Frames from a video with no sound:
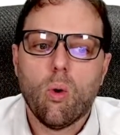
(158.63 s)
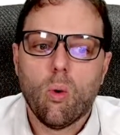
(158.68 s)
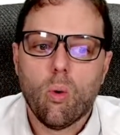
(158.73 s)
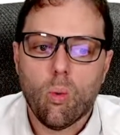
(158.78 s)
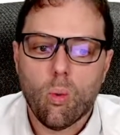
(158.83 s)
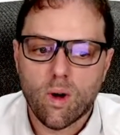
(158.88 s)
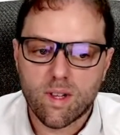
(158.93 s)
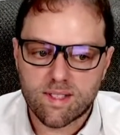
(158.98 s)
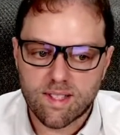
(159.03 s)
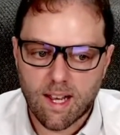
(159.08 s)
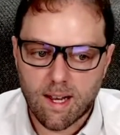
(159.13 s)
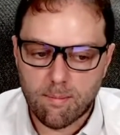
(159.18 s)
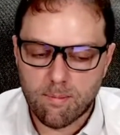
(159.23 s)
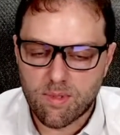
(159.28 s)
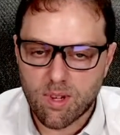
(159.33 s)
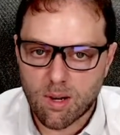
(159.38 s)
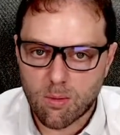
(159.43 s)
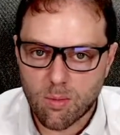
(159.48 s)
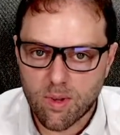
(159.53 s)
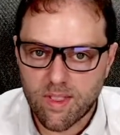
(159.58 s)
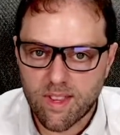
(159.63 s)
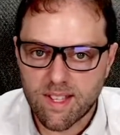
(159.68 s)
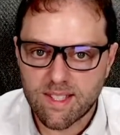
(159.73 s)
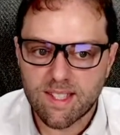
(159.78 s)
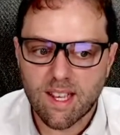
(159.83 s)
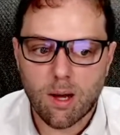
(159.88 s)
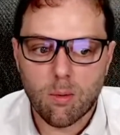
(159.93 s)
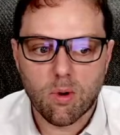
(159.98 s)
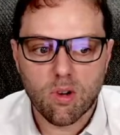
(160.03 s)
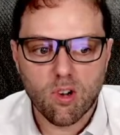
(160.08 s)
Once I'm done with this,
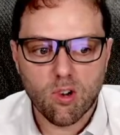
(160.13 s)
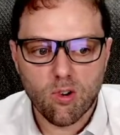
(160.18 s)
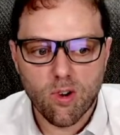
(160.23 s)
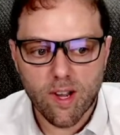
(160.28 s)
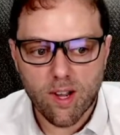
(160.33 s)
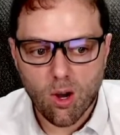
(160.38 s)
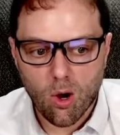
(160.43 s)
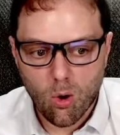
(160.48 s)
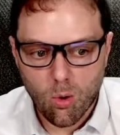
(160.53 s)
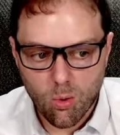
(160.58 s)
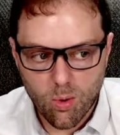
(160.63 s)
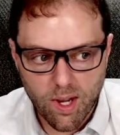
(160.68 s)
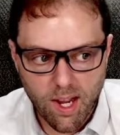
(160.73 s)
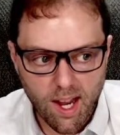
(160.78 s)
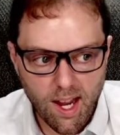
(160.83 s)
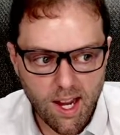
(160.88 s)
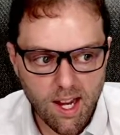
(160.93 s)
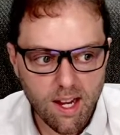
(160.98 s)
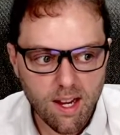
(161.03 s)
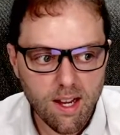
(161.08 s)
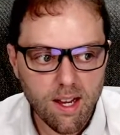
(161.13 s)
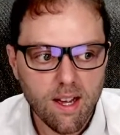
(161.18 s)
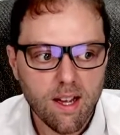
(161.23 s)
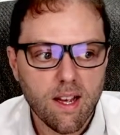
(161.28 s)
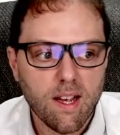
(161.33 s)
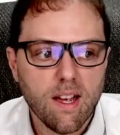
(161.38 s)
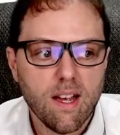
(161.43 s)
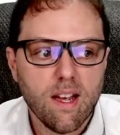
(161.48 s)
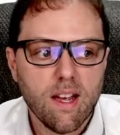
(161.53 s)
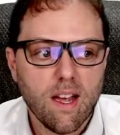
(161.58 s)
I will click OK.
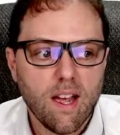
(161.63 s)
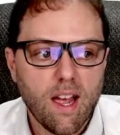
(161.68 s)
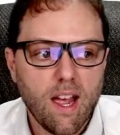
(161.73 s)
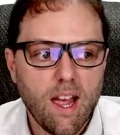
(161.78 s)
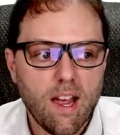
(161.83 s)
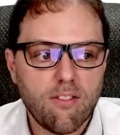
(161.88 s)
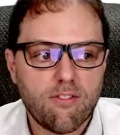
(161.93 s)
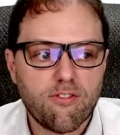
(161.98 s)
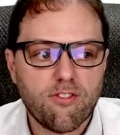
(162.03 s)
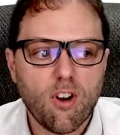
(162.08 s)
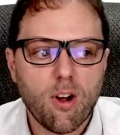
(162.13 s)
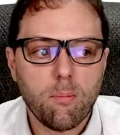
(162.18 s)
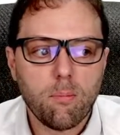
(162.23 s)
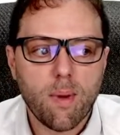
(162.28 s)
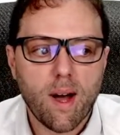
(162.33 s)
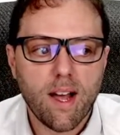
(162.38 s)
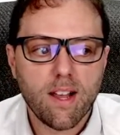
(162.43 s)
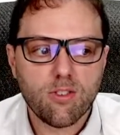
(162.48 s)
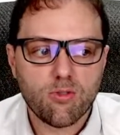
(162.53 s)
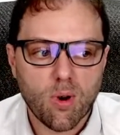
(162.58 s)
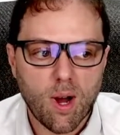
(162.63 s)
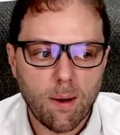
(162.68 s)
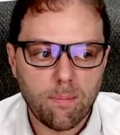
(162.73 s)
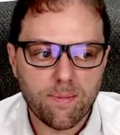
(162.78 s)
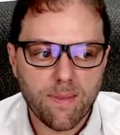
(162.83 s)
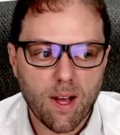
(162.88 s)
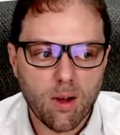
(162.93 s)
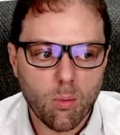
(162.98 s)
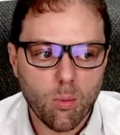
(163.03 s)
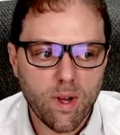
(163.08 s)
And from my
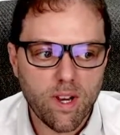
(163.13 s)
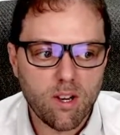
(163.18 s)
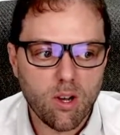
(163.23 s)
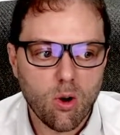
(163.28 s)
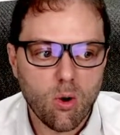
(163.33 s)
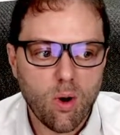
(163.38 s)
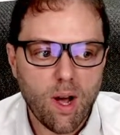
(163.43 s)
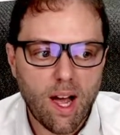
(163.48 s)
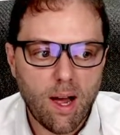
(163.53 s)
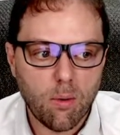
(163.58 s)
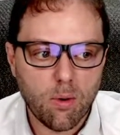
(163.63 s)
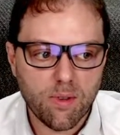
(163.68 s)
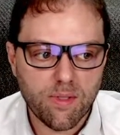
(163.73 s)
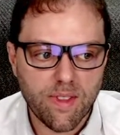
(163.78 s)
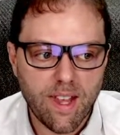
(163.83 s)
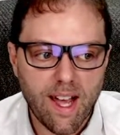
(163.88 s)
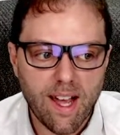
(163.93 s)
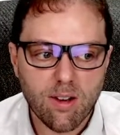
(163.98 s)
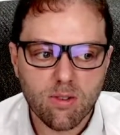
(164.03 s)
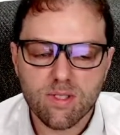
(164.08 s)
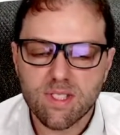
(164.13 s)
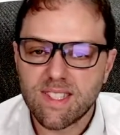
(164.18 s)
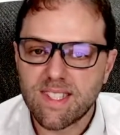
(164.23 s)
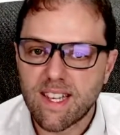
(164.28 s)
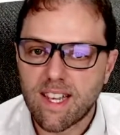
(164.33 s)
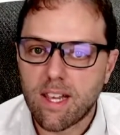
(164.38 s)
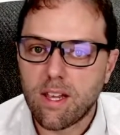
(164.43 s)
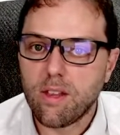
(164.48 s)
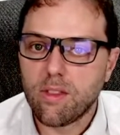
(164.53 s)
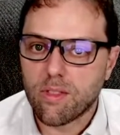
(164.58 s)
drop-down window, I will now
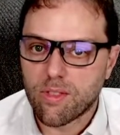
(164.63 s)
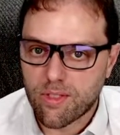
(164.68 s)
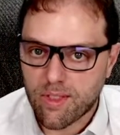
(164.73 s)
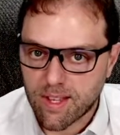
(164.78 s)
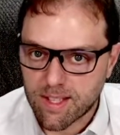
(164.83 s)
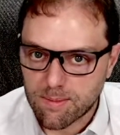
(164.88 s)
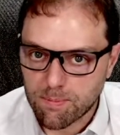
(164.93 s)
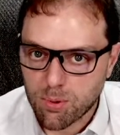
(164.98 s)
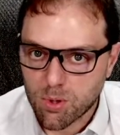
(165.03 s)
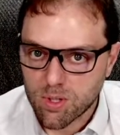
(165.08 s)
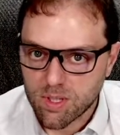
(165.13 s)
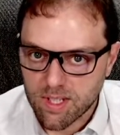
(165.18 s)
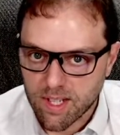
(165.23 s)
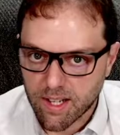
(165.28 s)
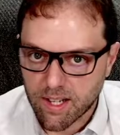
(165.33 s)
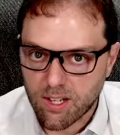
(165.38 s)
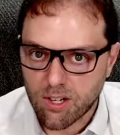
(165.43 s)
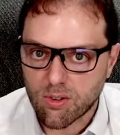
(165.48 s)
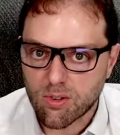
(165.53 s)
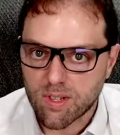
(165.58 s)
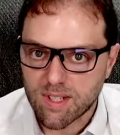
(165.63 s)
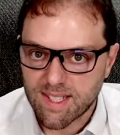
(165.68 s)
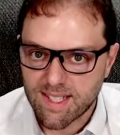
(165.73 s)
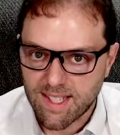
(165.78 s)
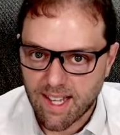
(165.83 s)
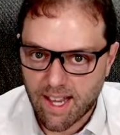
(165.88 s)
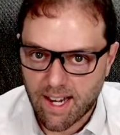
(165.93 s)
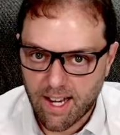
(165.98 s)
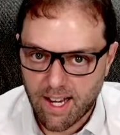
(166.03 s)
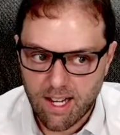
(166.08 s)
see this particular
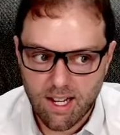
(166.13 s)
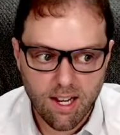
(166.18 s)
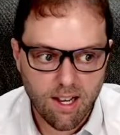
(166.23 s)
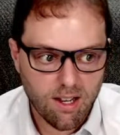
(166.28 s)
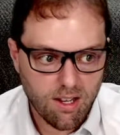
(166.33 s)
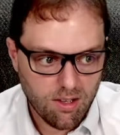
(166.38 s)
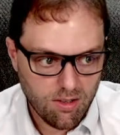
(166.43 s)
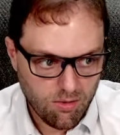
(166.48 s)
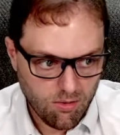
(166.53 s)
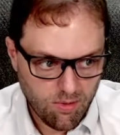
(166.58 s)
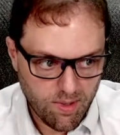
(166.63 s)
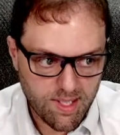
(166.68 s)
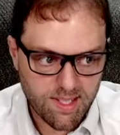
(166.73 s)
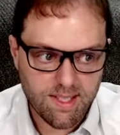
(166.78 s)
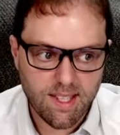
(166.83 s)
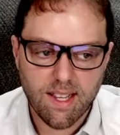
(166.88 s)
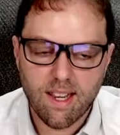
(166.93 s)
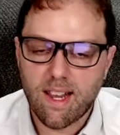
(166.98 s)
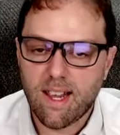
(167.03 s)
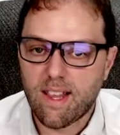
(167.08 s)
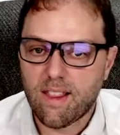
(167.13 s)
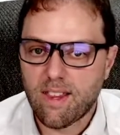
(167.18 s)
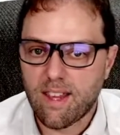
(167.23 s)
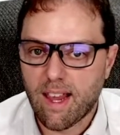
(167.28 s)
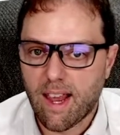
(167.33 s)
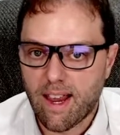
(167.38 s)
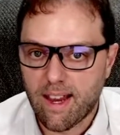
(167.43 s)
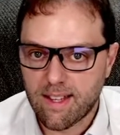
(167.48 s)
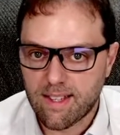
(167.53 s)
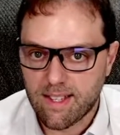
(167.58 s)
setting listed in
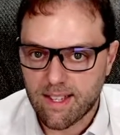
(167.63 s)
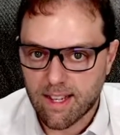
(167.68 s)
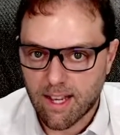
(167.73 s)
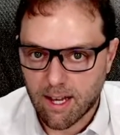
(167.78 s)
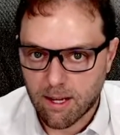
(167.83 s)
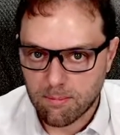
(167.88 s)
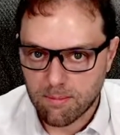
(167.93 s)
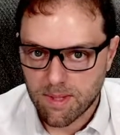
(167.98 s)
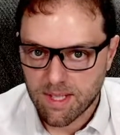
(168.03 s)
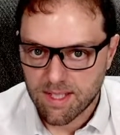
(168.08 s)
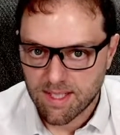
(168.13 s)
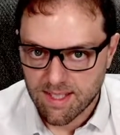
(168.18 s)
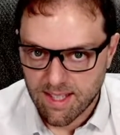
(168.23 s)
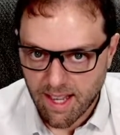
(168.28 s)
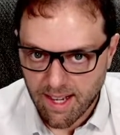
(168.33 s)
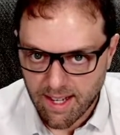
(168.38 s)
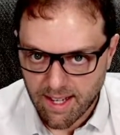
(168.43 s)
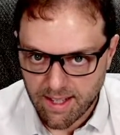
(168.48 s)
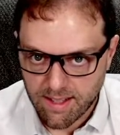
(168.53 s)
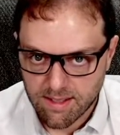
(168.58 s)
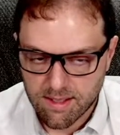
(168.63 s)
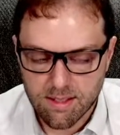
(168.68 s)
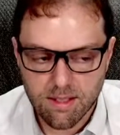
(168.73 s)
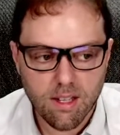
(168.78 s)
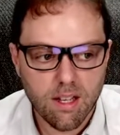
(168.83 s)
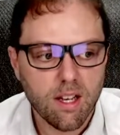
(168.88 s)
the A T M settings.